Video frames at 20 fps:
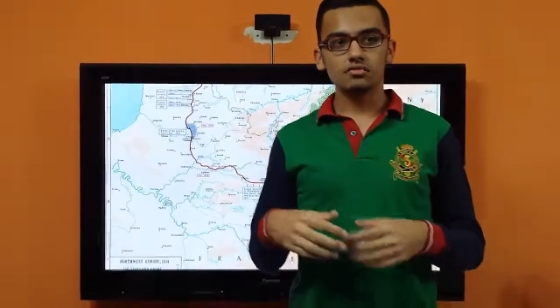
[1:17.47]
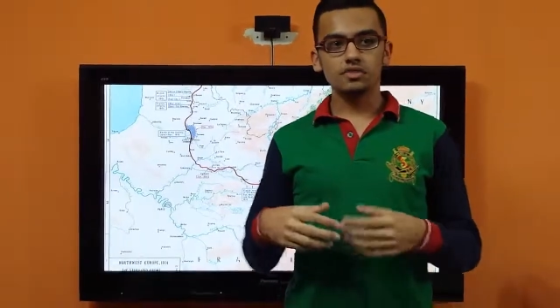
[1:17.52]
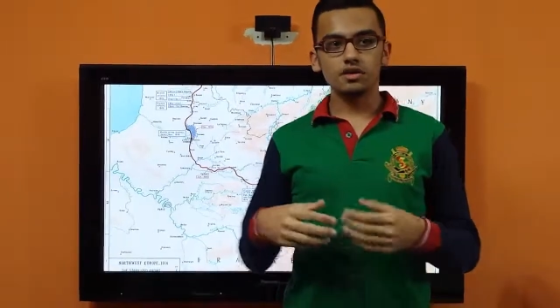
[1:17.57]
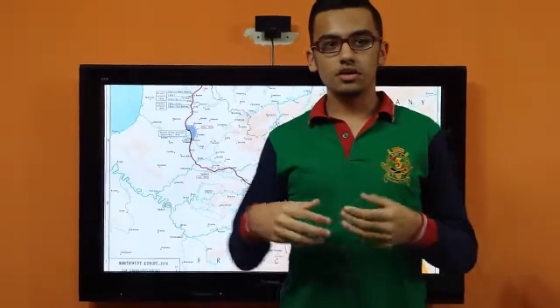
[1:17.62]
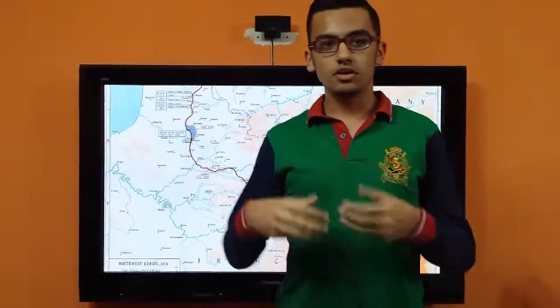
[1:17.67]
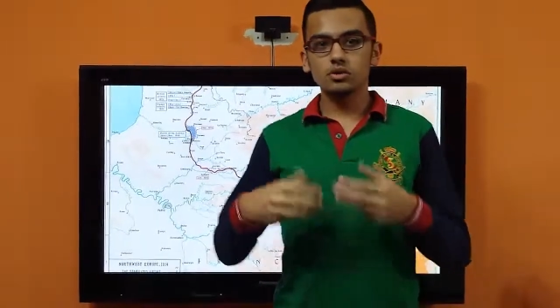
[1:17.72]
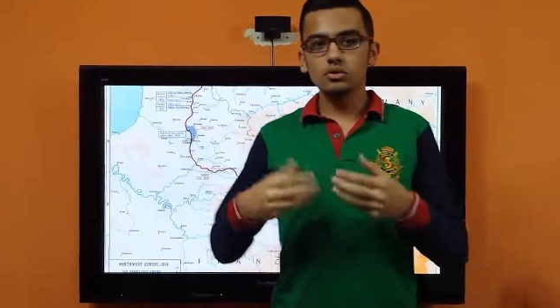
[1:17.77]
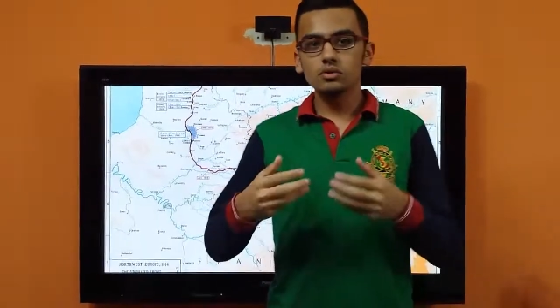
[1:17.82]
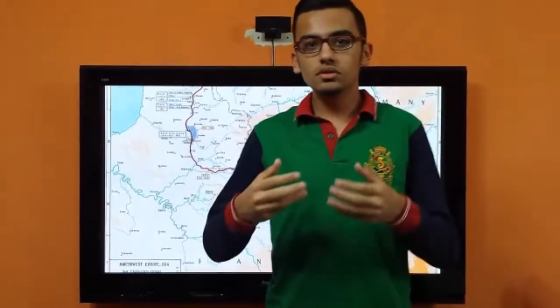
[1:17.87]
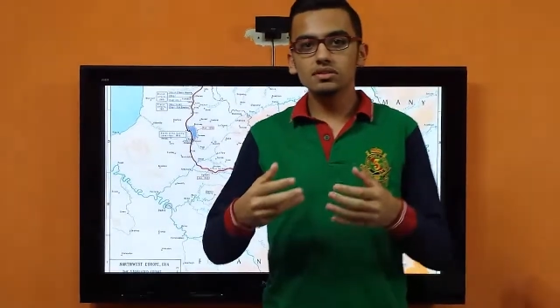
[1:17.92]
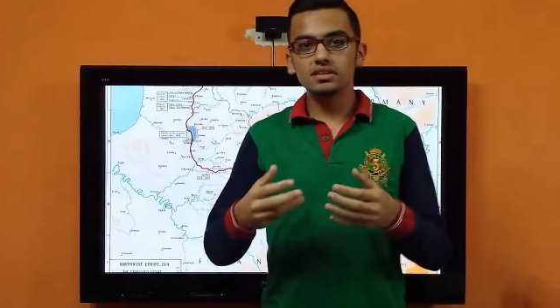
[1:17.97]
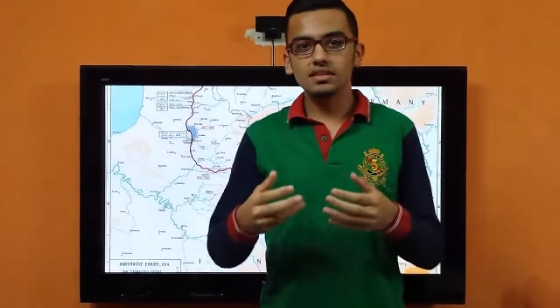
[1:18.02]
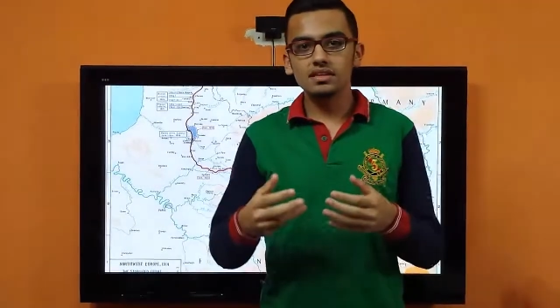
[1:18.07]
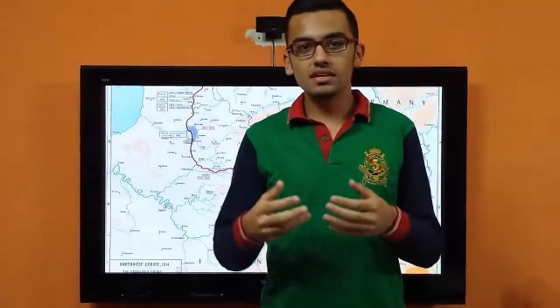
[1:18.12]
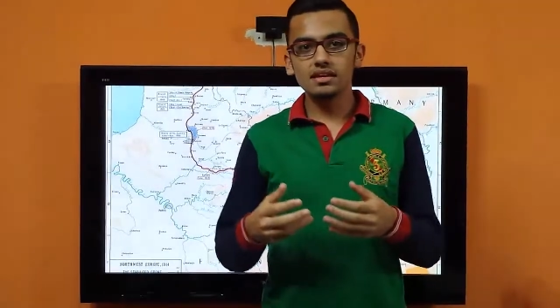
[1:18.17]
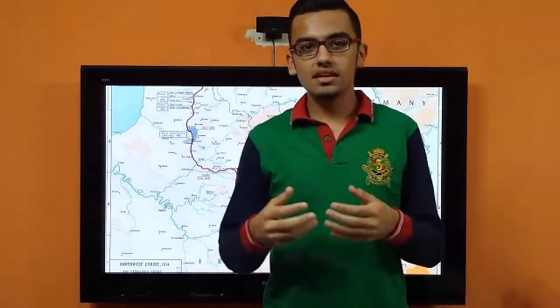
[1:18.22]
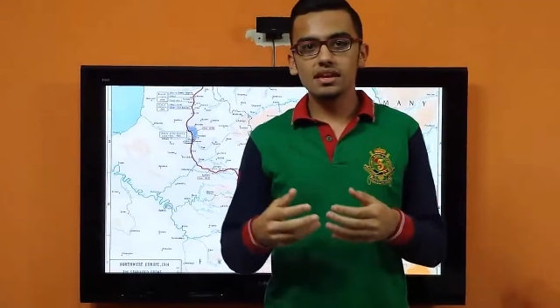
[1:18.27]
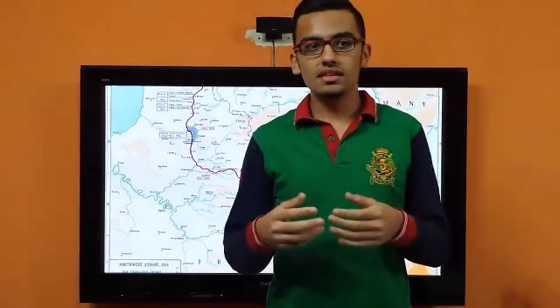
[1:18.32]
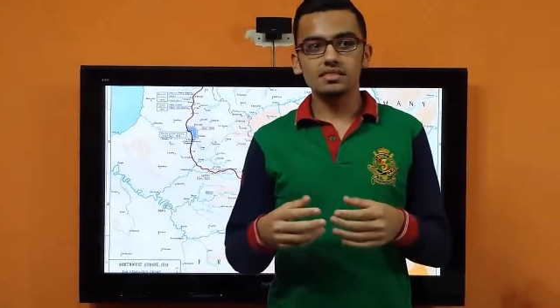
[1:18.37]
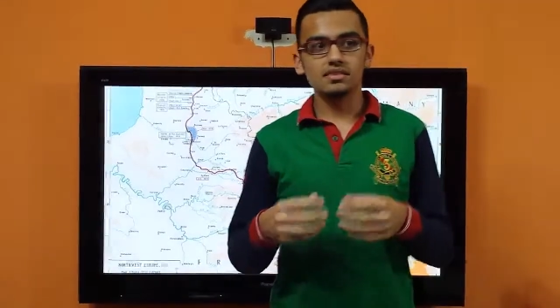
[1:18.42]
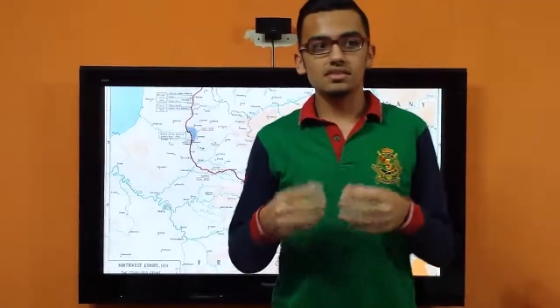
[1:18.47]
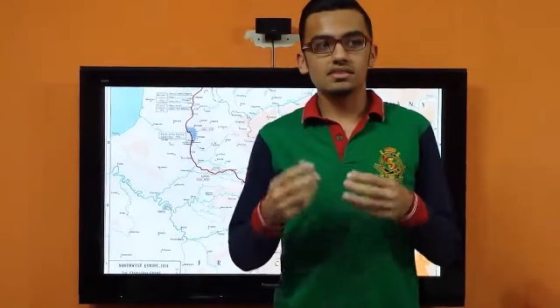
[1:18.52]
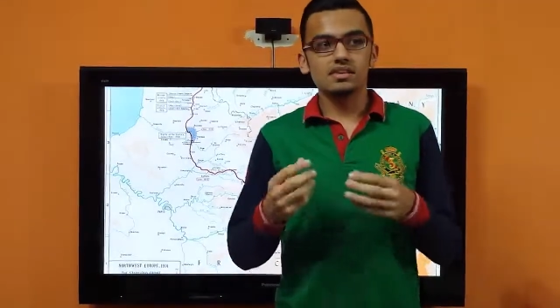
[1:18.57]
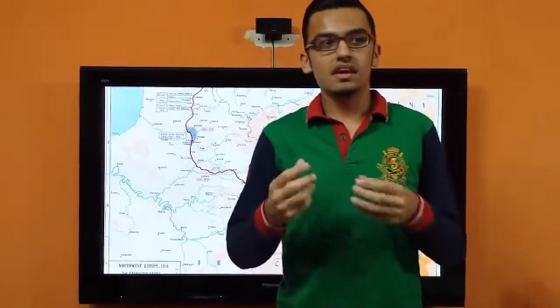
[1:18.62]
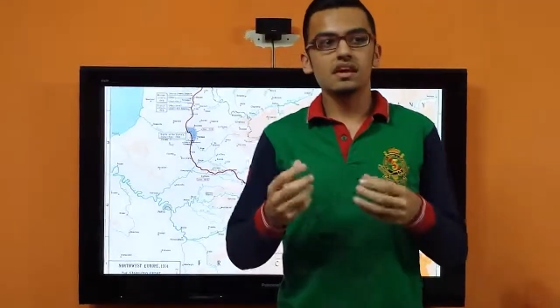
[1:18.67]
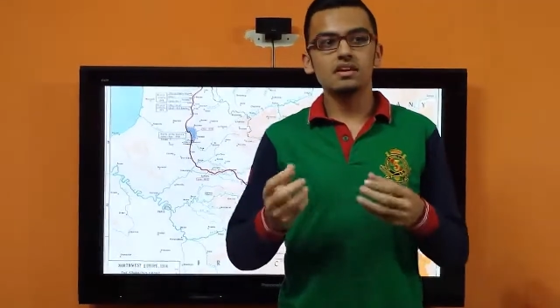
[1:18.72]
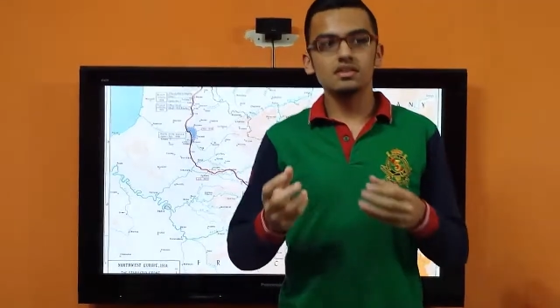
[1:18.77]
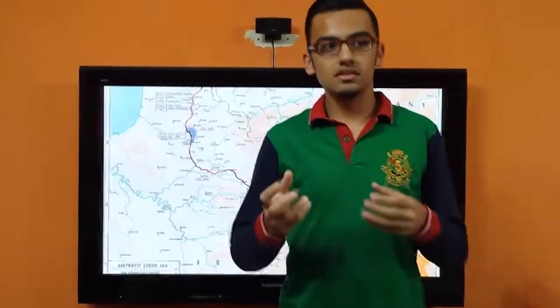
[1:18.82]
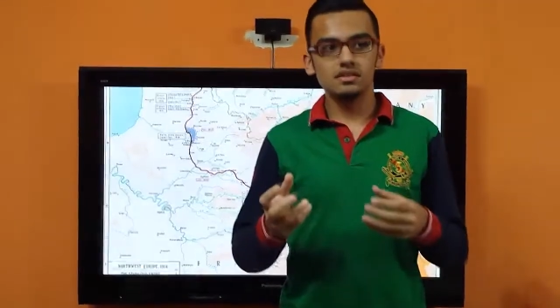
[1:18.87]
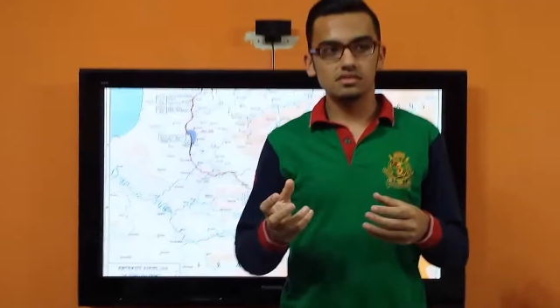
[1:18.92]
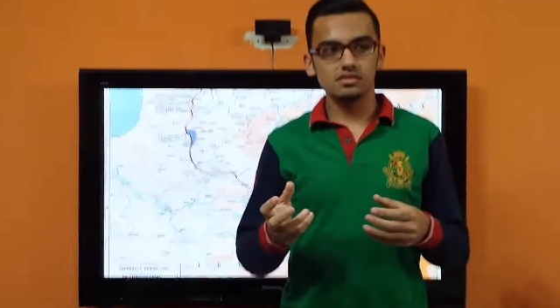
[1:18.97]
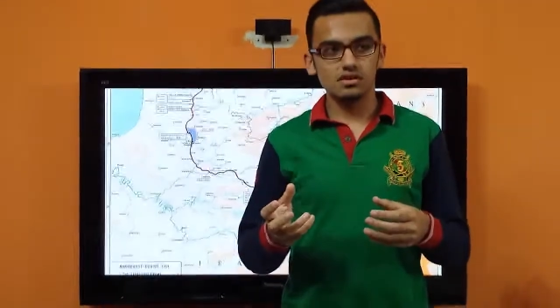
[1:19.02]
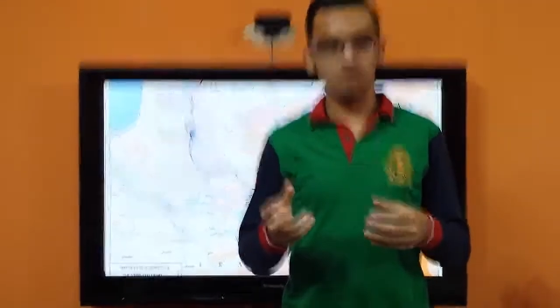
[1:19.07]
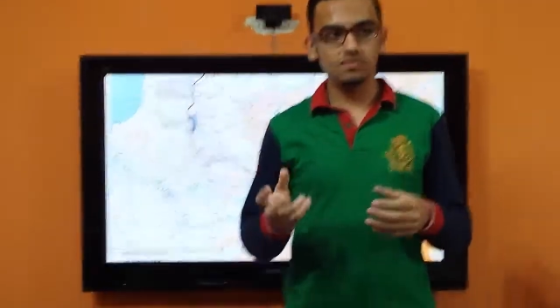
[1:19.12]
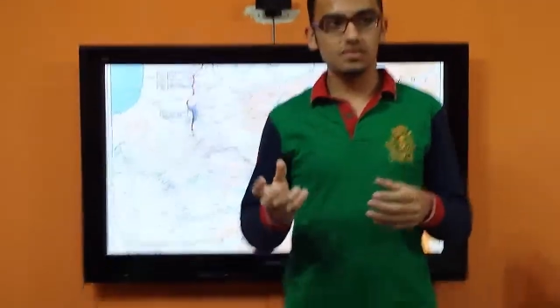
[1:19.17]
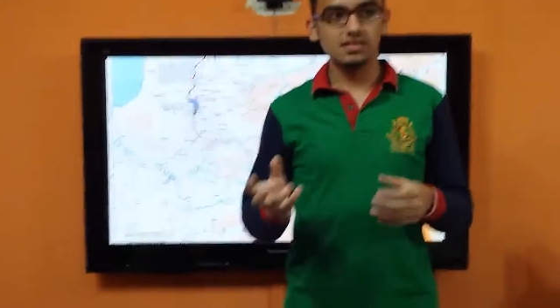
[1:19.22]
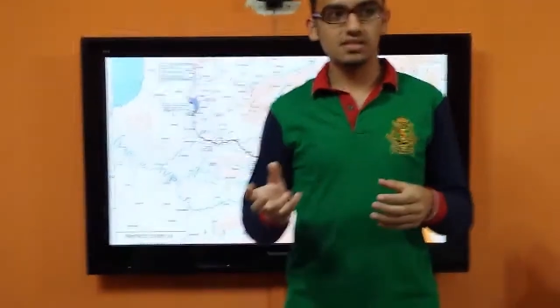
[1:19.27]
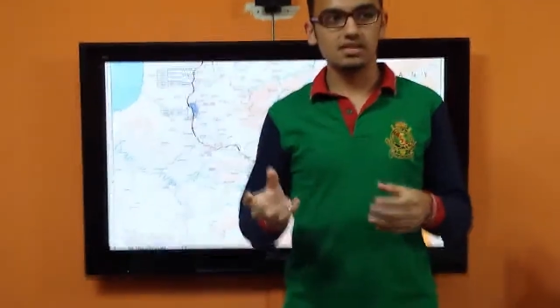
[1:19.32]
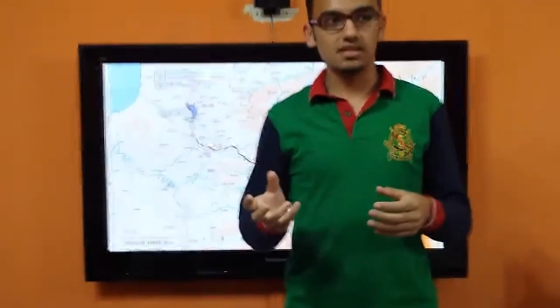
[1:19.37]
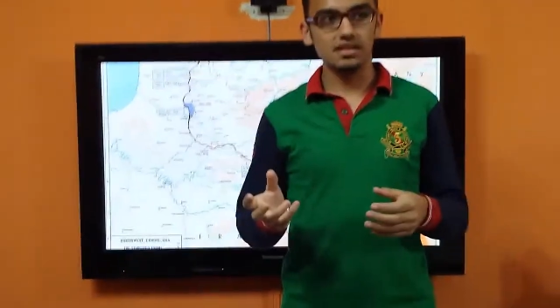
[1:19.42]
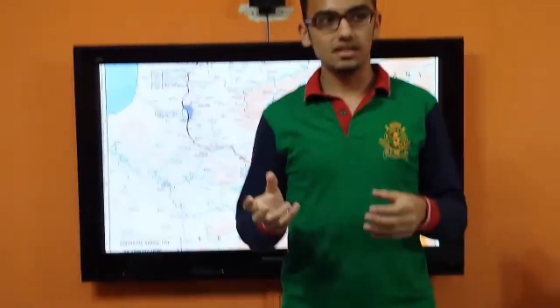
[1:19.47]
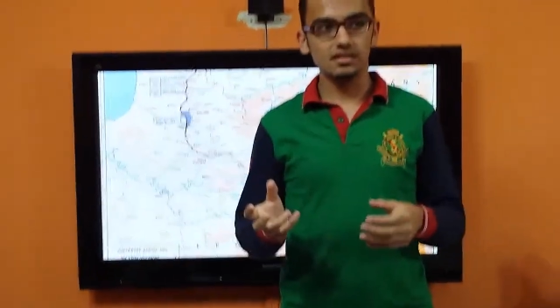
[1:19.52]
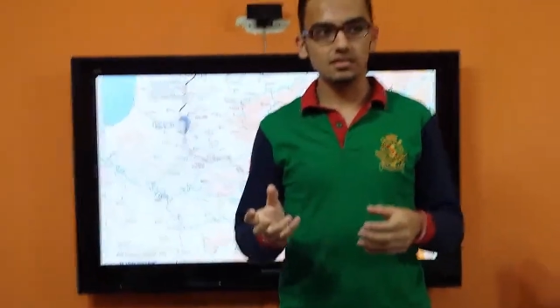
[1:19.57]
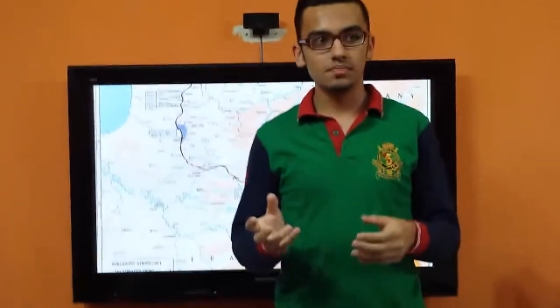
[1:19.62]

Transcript: cruelty and the scariness of the scene